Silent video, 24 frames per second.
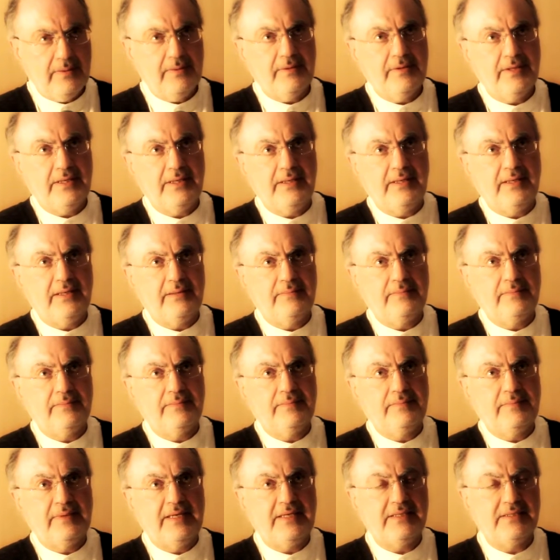the
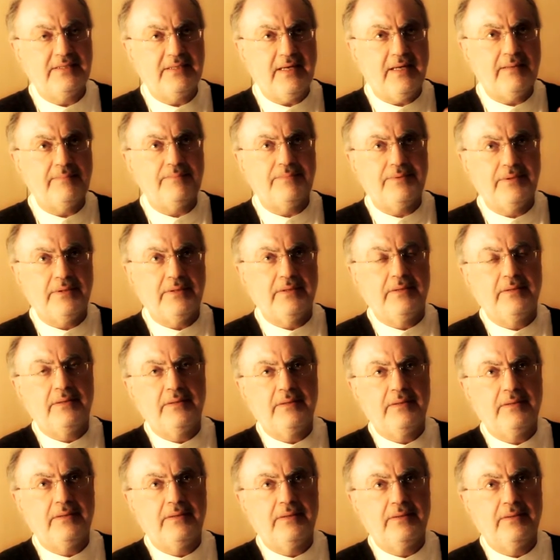example,
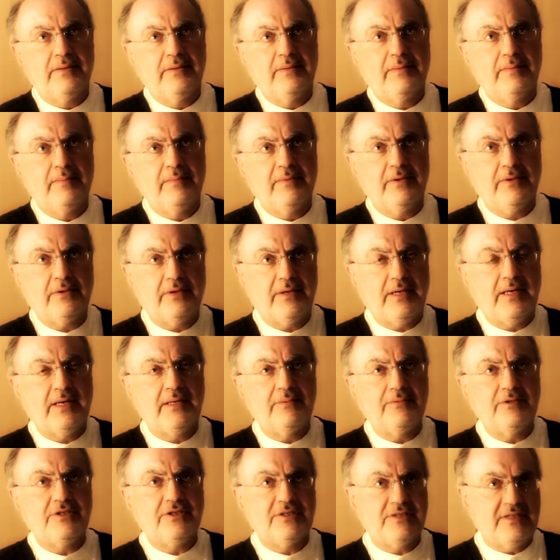the
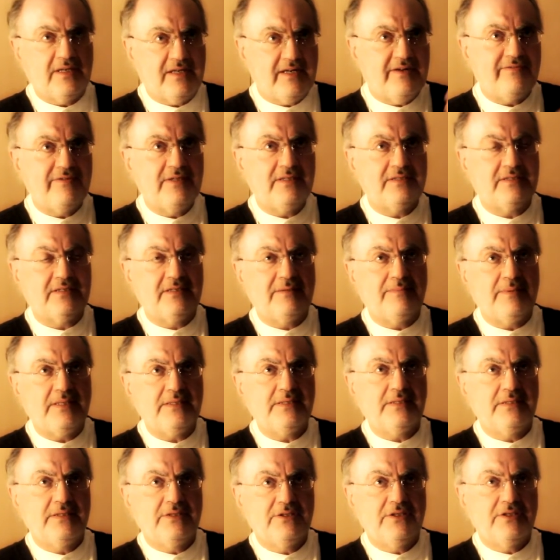Quran, which is a revelatory
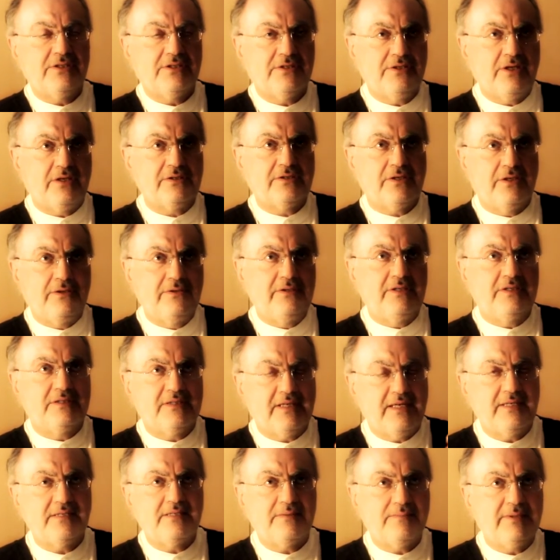message, is not only
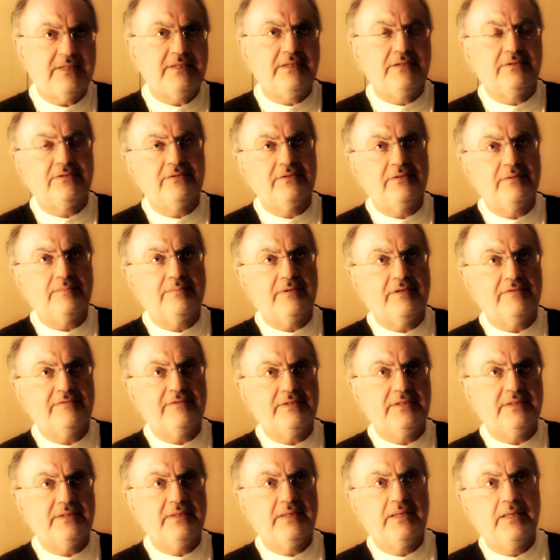transmitted through the
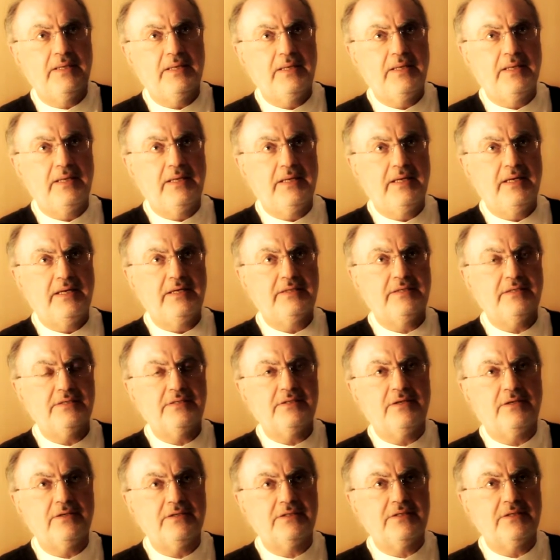Prophet, it
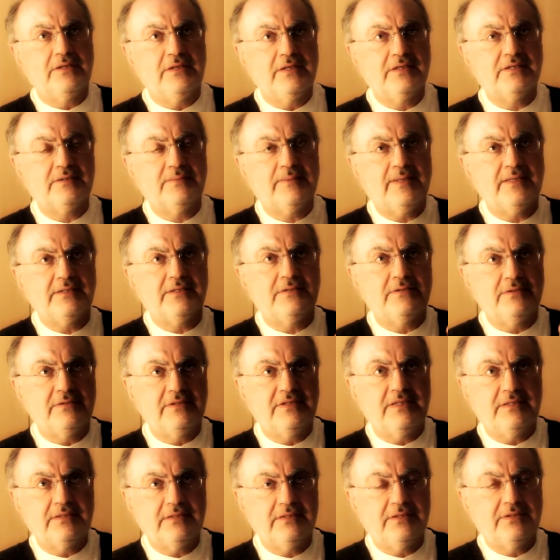is also expressed through
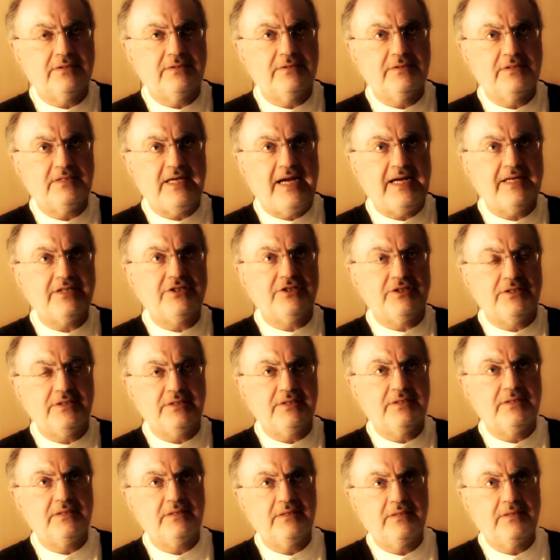his
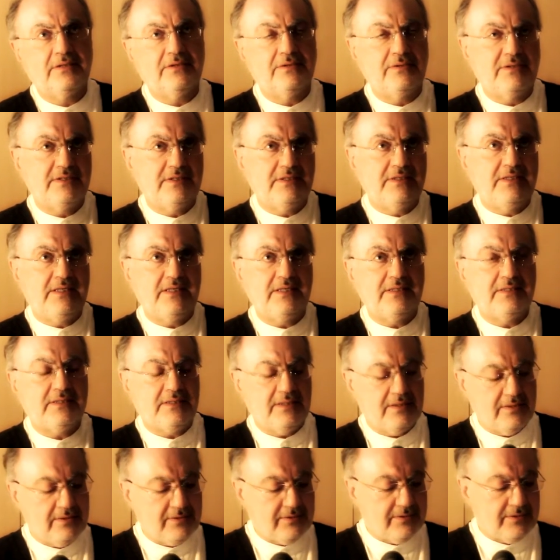actions, through his deeds,
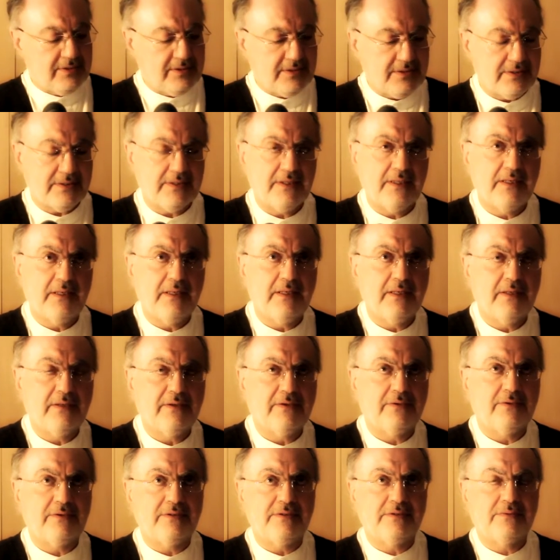and through
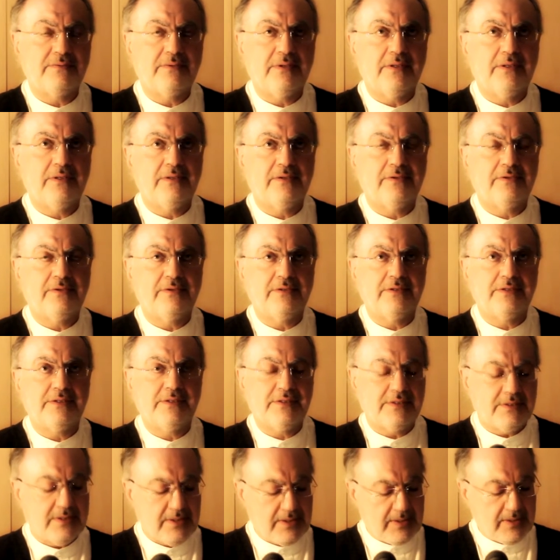
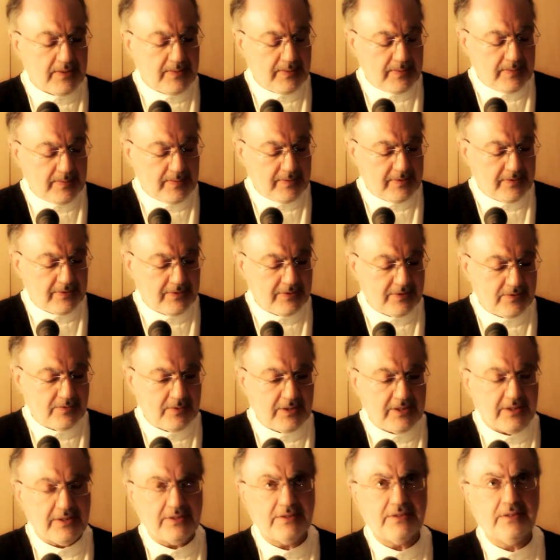his
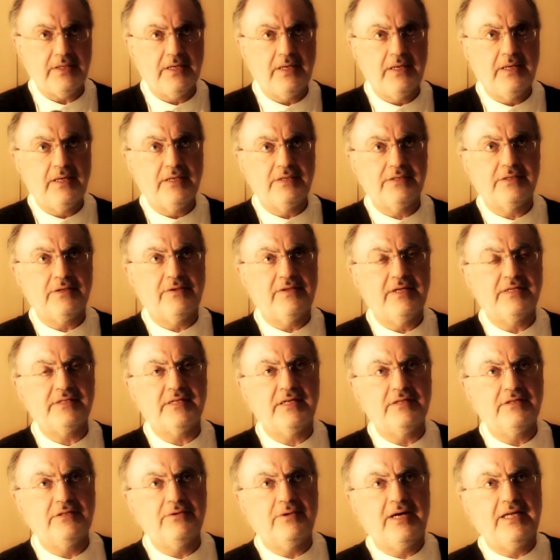words. So there's
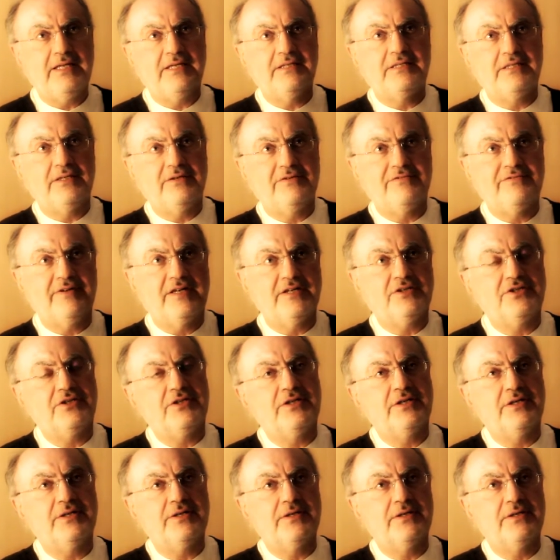a duality of function